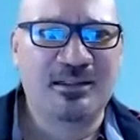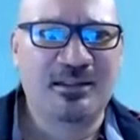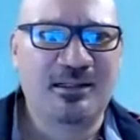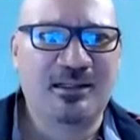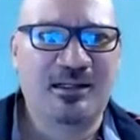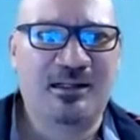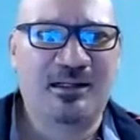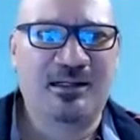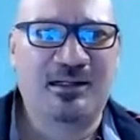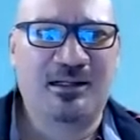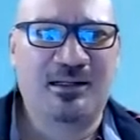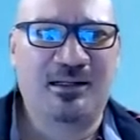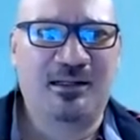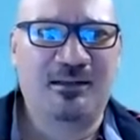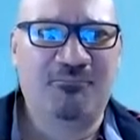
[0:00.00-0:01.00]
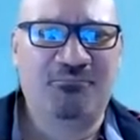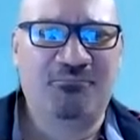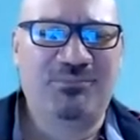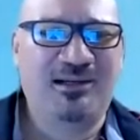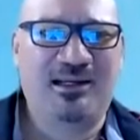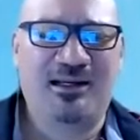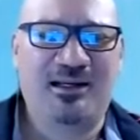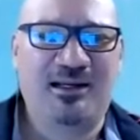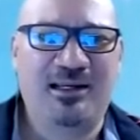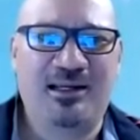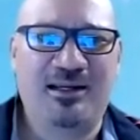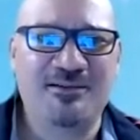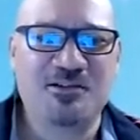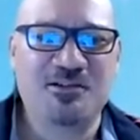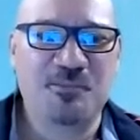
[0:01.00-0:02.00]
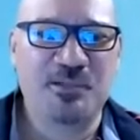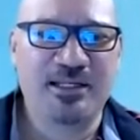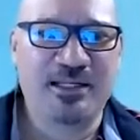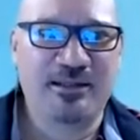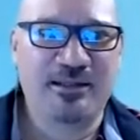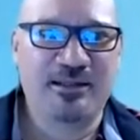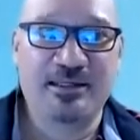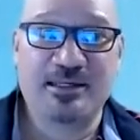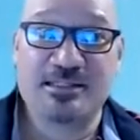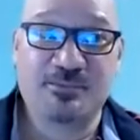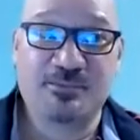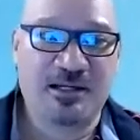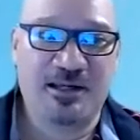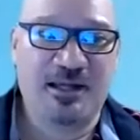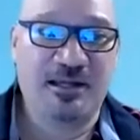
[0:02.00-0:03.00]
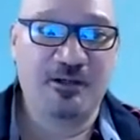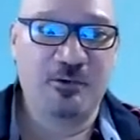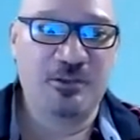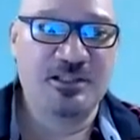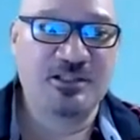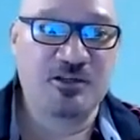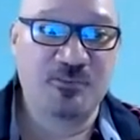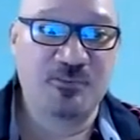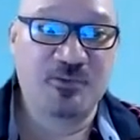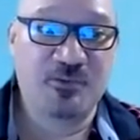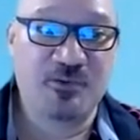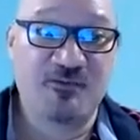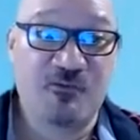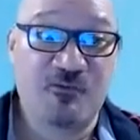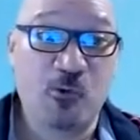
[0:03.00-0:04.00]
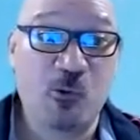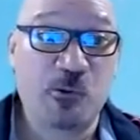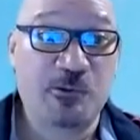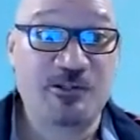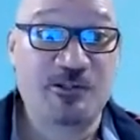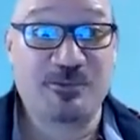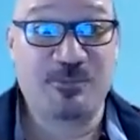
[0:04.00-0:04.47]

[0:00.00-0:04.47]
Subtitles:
I have so many ideas, but I know it's up to the voters.